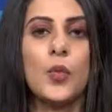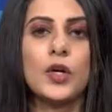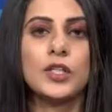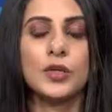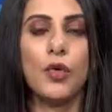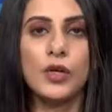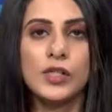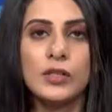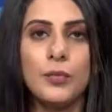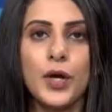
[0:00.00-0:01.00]
What's
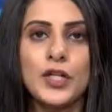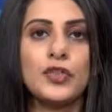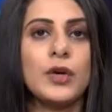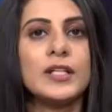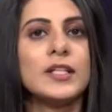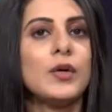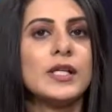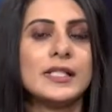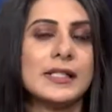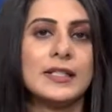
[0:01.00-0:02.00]
causing the pressure right now
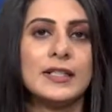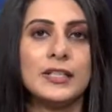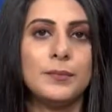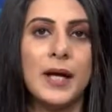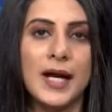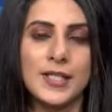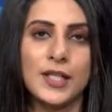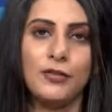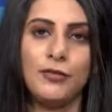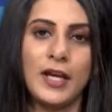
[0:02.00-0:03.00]
is clearly the banks
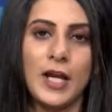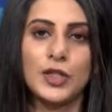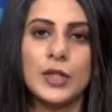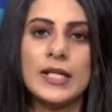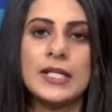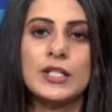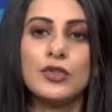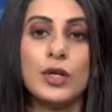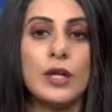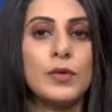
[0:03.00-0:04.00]
and the financial industry,